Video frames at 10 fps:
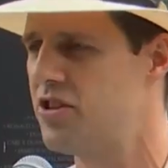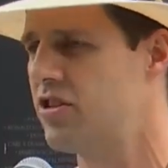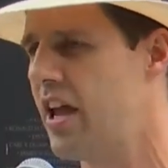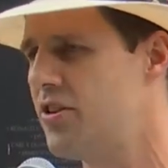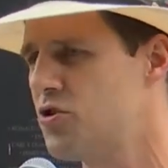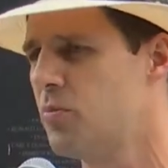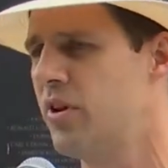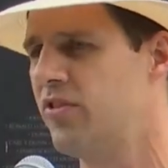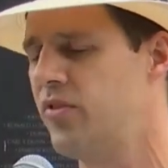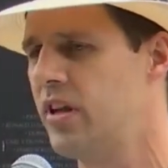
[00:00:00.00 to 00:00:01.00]
educational
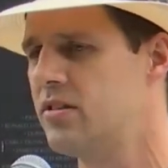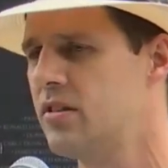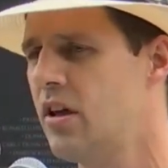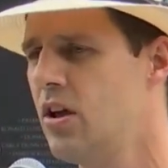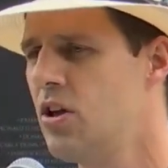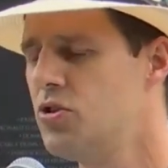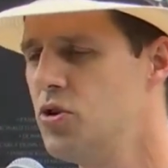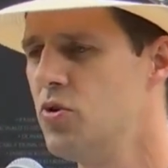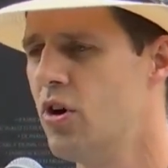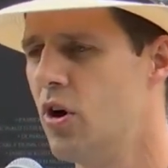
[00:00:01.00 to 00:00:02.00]
benefits
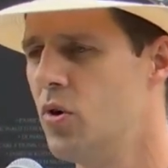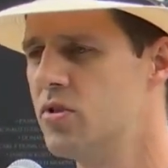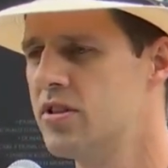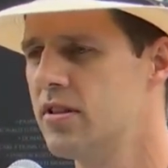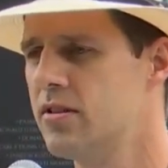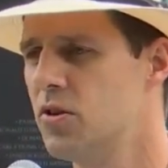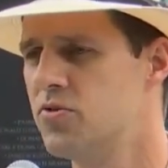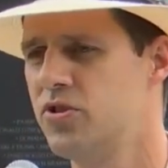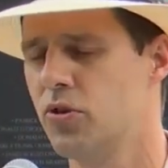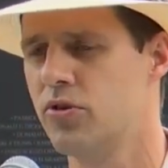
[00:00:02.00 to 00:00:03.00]
to those,
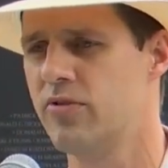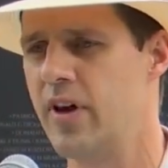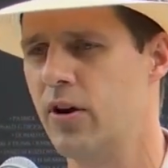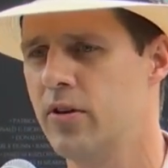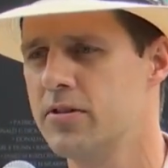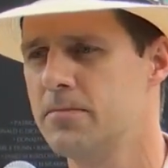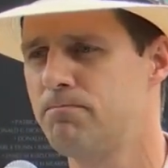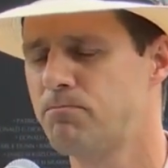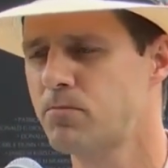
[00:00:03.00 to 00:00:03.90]
those children of veterans.